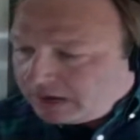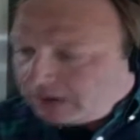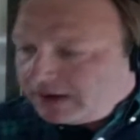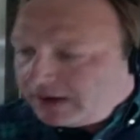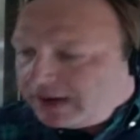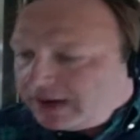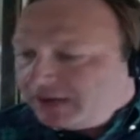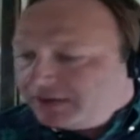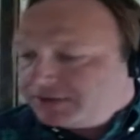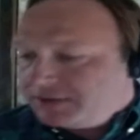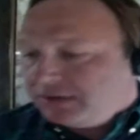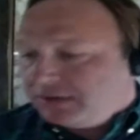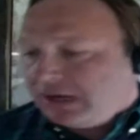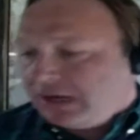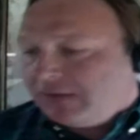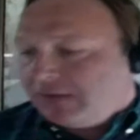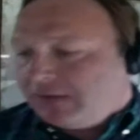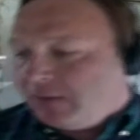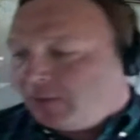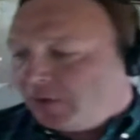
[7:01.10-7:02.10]
There it
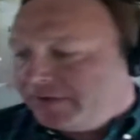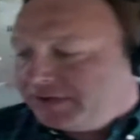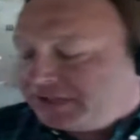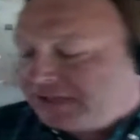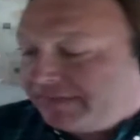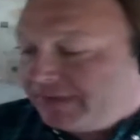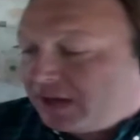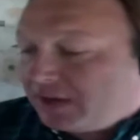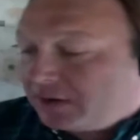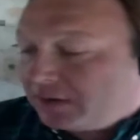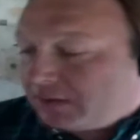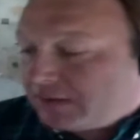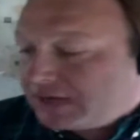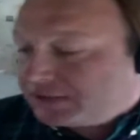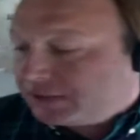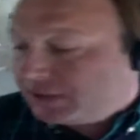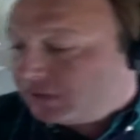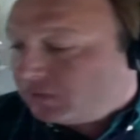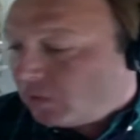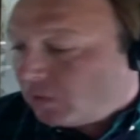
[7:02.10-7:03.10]
is. More than 700
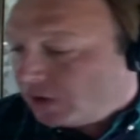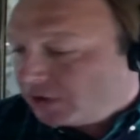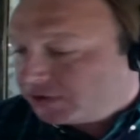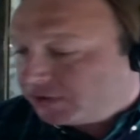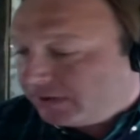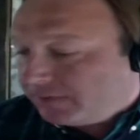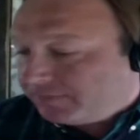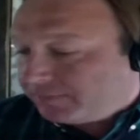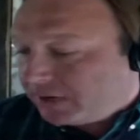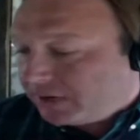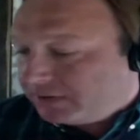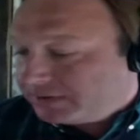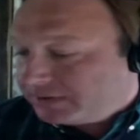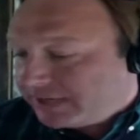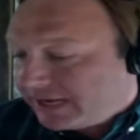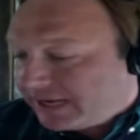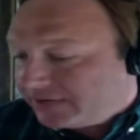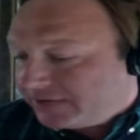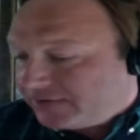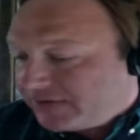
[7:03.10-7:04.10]
arrested in Wall Street
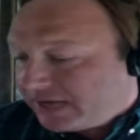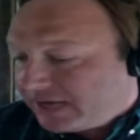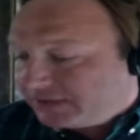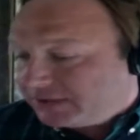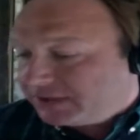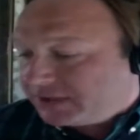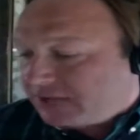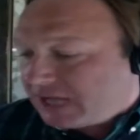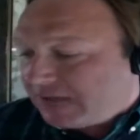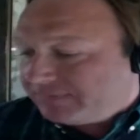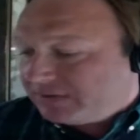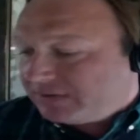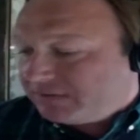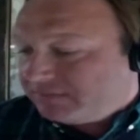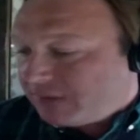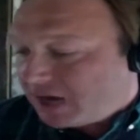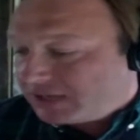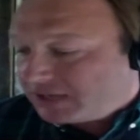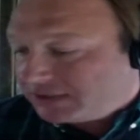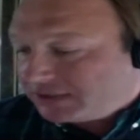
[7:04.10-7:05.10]
protests, dozens
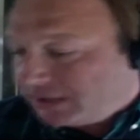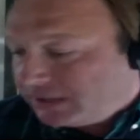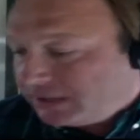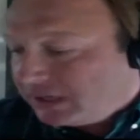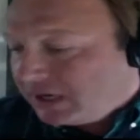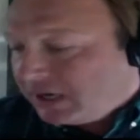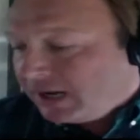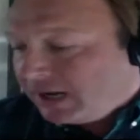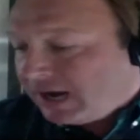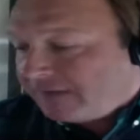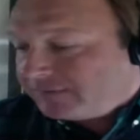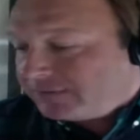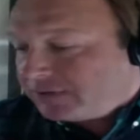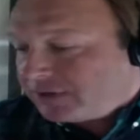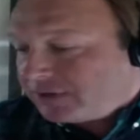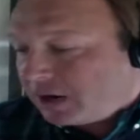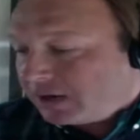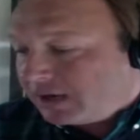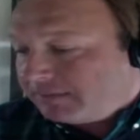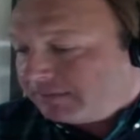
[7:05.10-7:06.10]
cuffed in Boston
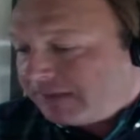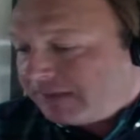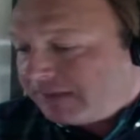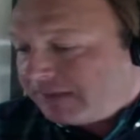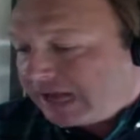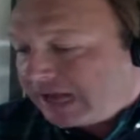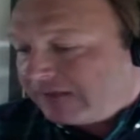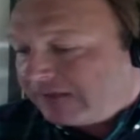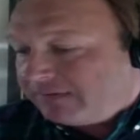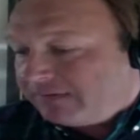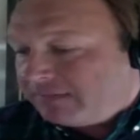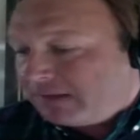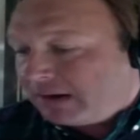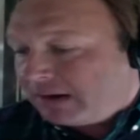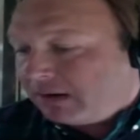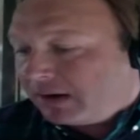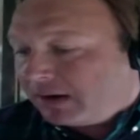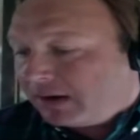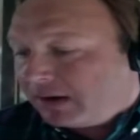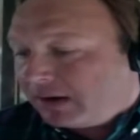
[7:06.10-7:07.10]
after targeting Bank of
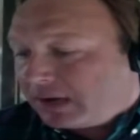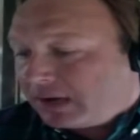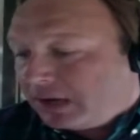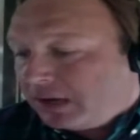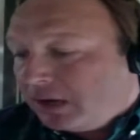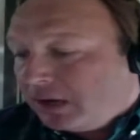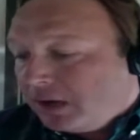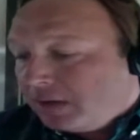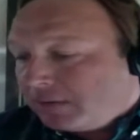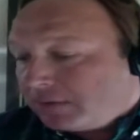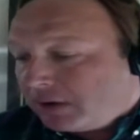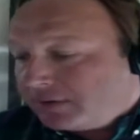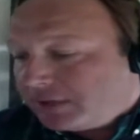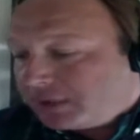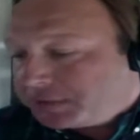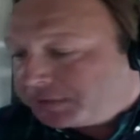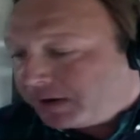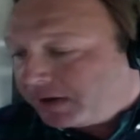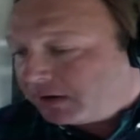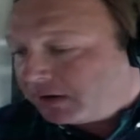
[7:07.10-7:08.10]
America.
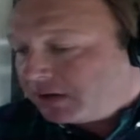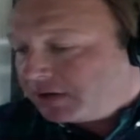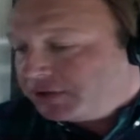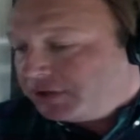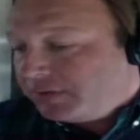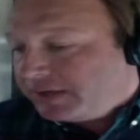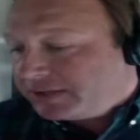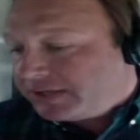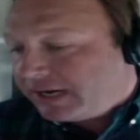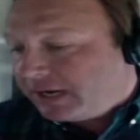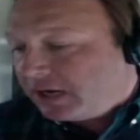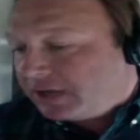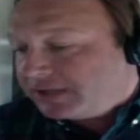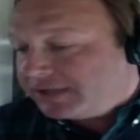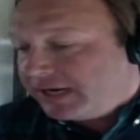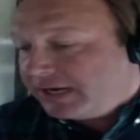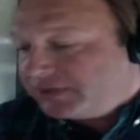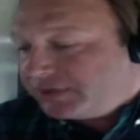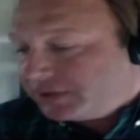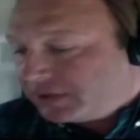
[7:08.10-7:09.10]
Protests spread across
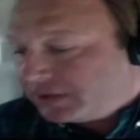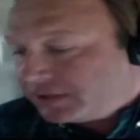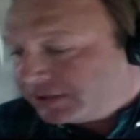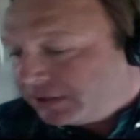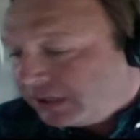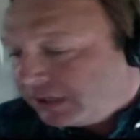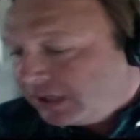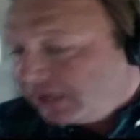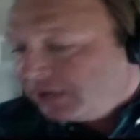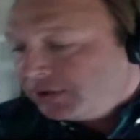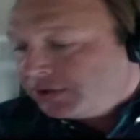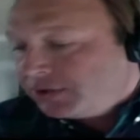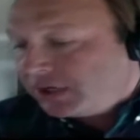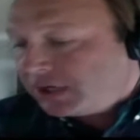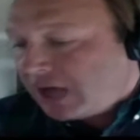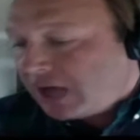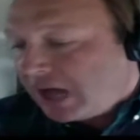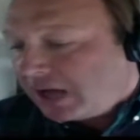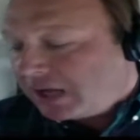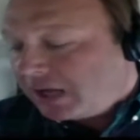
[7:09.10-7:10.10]
USA, Los Angeles,
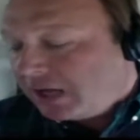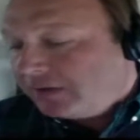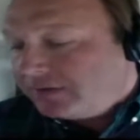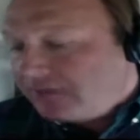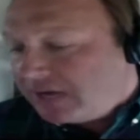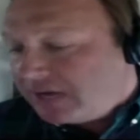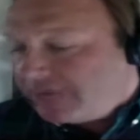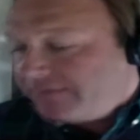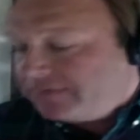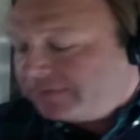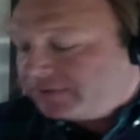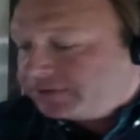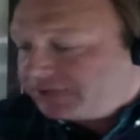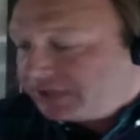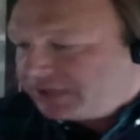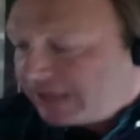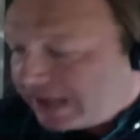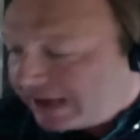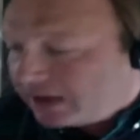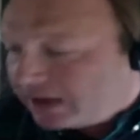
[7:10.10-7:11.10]
Chicago,
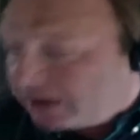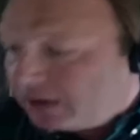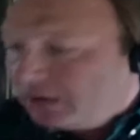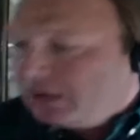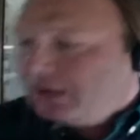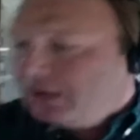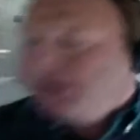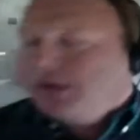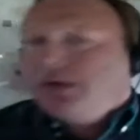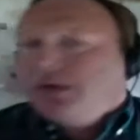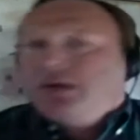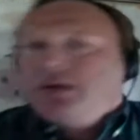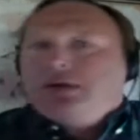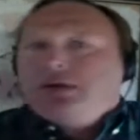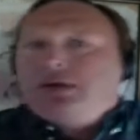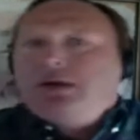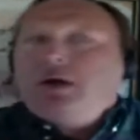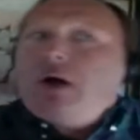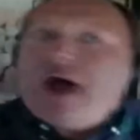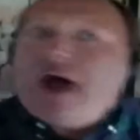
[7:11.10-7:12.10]
Denver, Seattle.
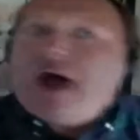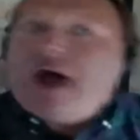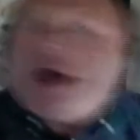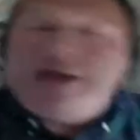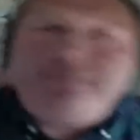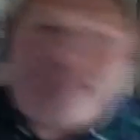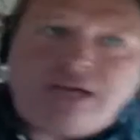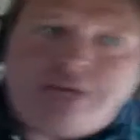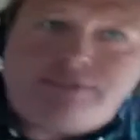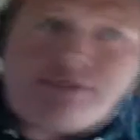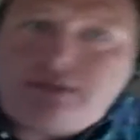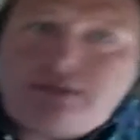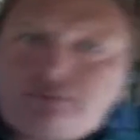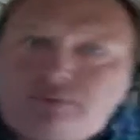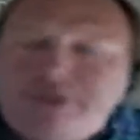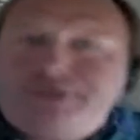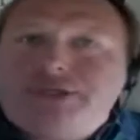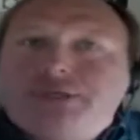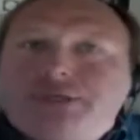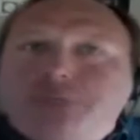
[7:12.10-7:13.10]
You know, I'm
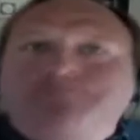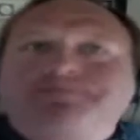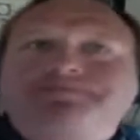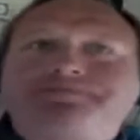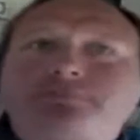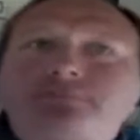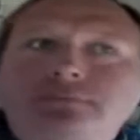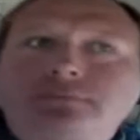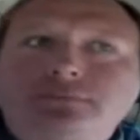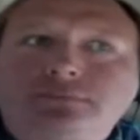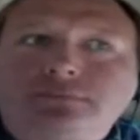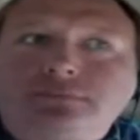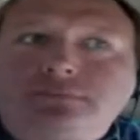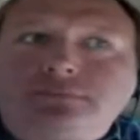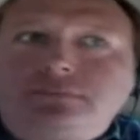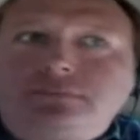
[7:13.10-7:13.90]
tempted, Richard,